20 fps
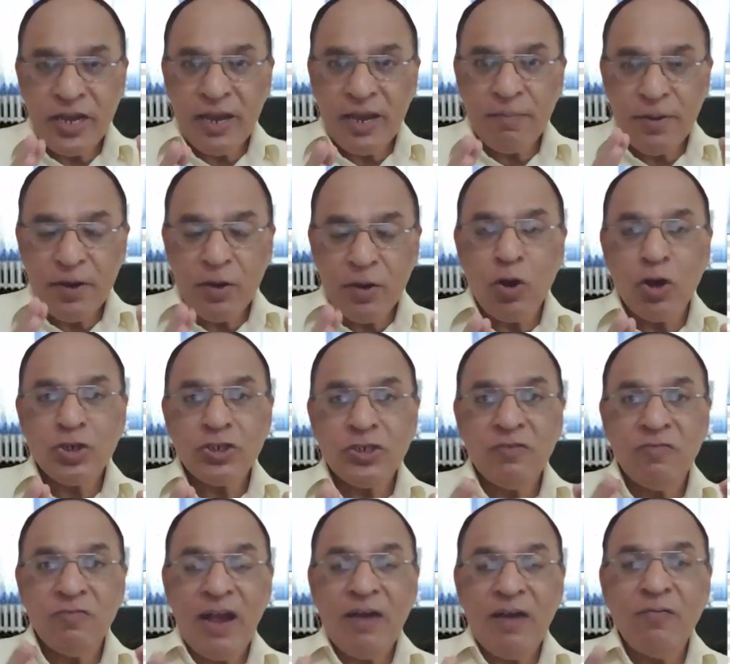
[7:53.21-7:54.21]
take
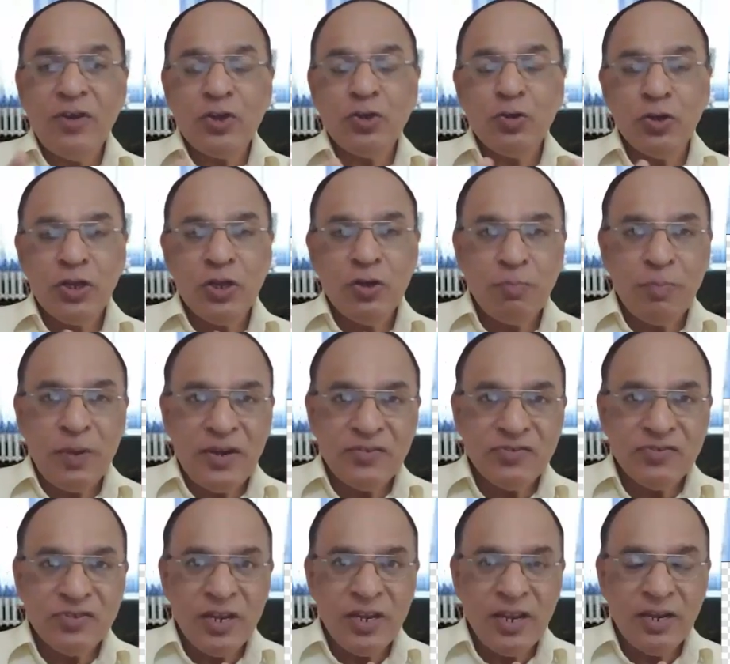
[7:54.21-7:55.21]
precaution. Why we should give
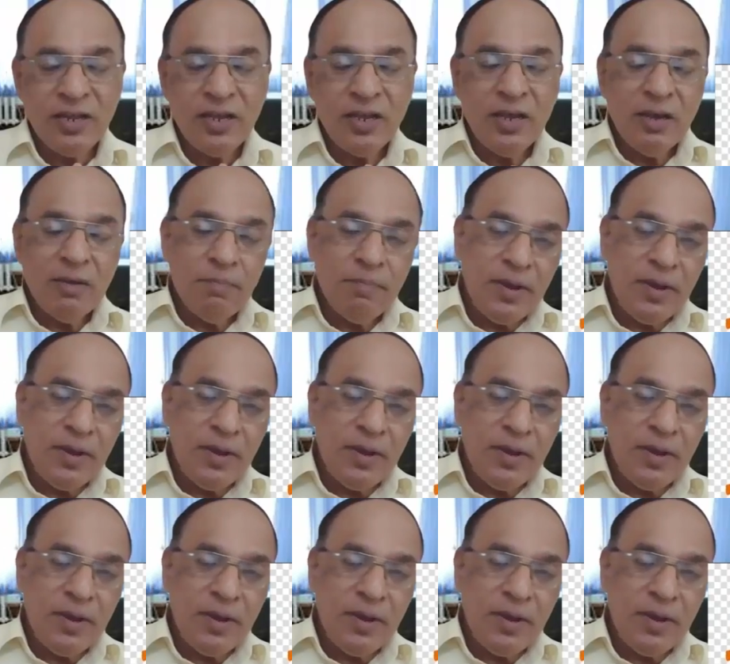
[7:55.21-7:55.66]
penicillin?